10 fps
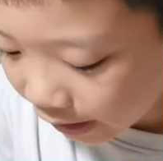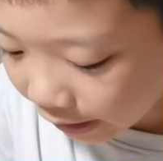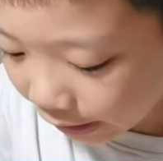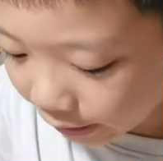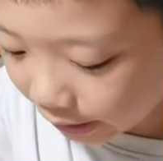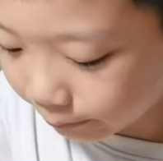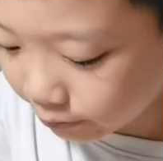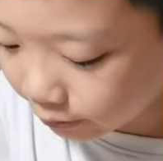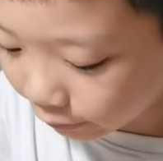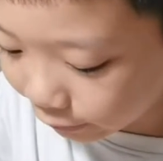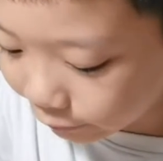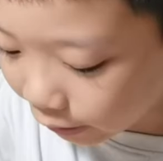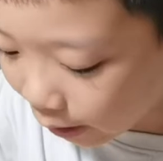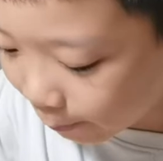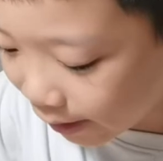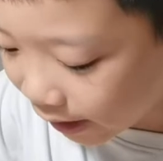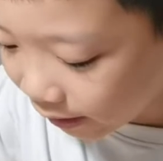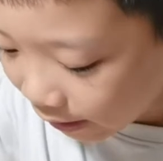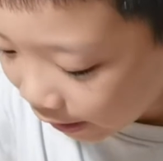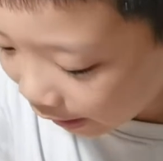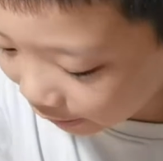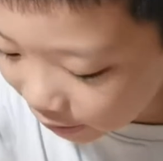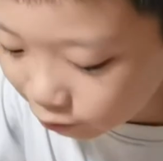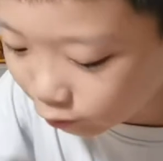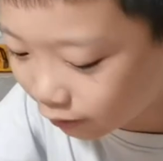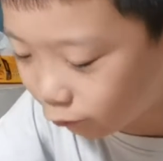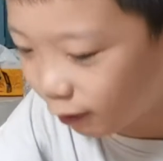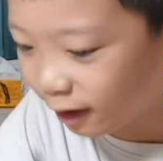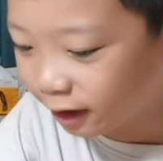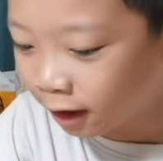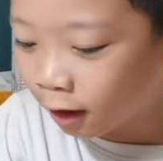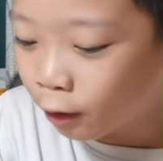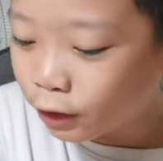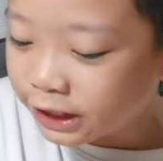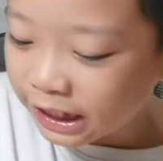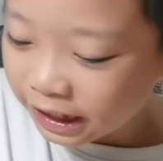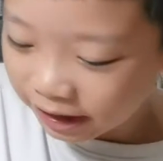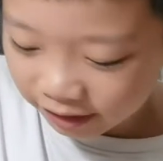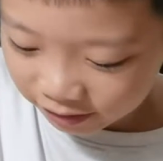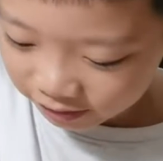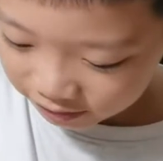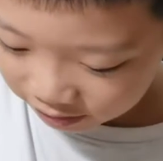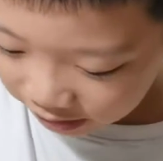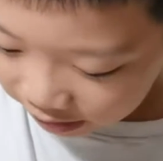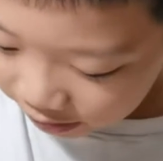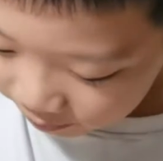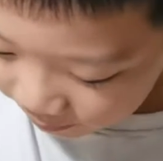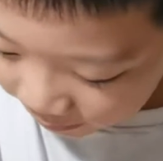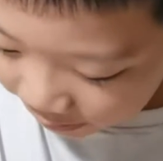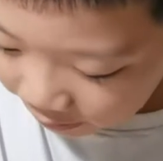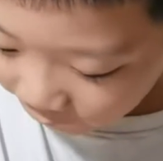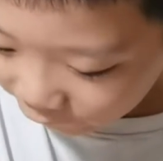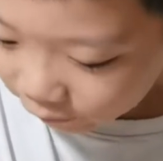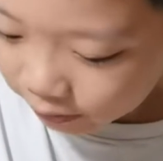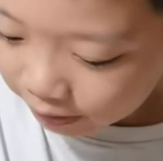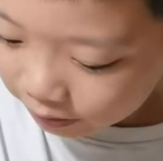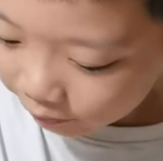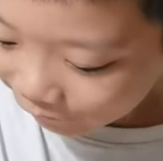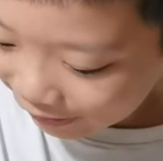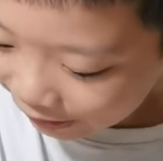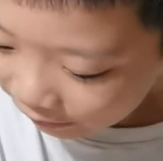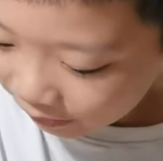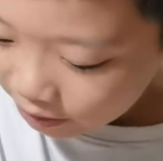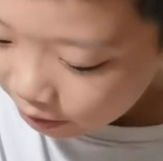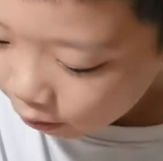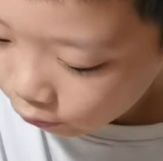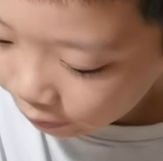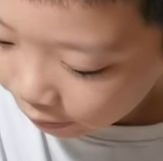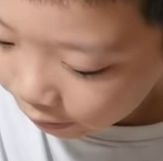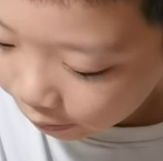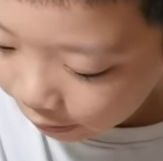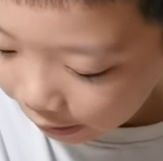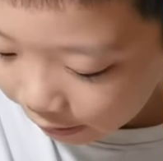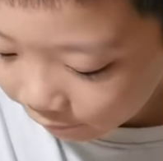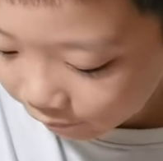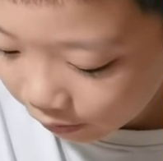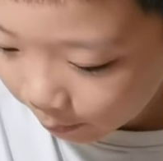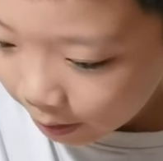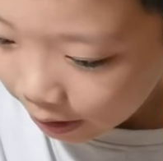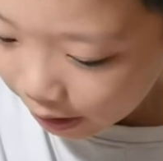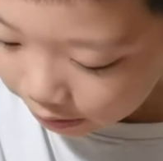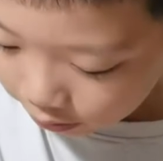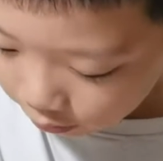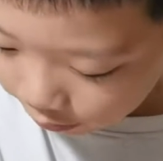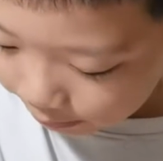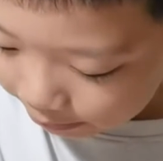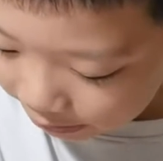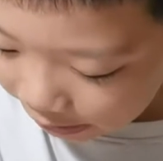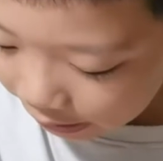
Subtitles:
Here comes another zombie, and this one's wearing a hoodie. Nikki shuffled into view, holding her ant farm at the arm's